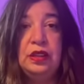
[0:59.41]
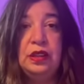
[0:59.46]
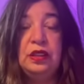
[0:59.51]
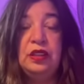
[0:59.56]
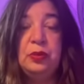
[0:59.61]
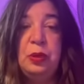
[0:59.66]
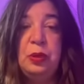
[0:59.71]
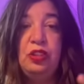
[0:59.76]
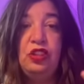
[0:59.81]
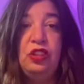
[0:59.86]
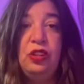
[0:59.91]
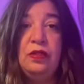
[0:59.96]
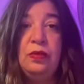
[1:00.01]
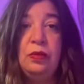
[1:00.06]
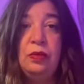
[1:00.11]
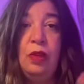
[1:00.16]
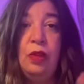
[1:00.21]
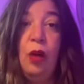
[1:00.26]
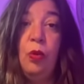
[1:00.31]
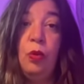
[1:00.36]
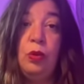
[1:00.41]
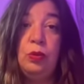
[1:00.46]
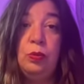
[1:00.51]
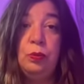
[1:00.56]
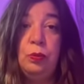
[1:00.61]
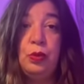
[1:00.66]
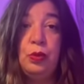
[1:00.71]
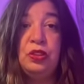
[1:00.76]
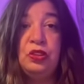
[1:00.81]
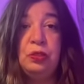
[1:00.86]
especially not one
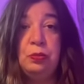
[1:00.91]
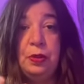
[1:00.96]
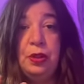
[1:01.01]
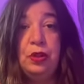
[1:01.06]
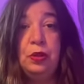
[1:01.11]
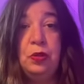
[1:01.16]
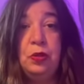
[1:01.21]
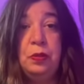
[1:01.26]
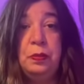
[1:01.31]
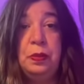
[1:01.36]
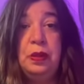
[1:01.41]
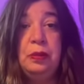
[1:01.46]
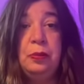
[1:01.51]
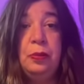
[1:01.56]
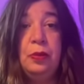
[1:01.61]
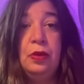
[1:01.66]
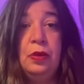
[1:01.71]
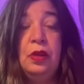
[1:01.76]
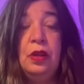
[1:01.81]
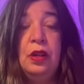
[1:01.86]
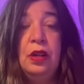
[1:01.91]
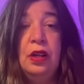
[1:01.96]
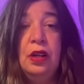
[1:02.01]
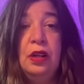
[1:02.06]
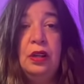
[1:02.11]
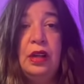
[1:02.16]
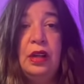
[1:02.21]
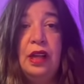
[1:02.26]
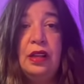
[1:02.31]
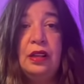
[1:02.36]
person, but two people
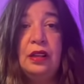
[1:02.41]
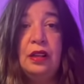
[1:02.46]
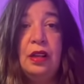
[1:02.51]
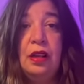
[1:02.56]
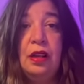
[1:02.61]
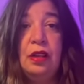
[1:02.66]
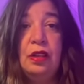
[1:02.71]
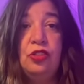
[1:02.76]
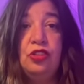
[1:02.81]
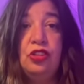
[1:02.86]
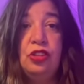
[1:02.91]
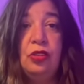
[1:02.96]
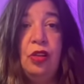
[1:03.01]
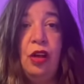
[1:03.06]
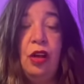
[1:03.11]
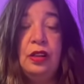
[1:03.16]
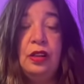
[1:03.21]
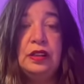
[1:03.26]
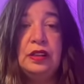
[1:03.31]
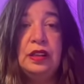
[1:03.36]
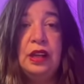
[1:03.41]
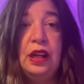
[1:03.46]
that uh, she lost.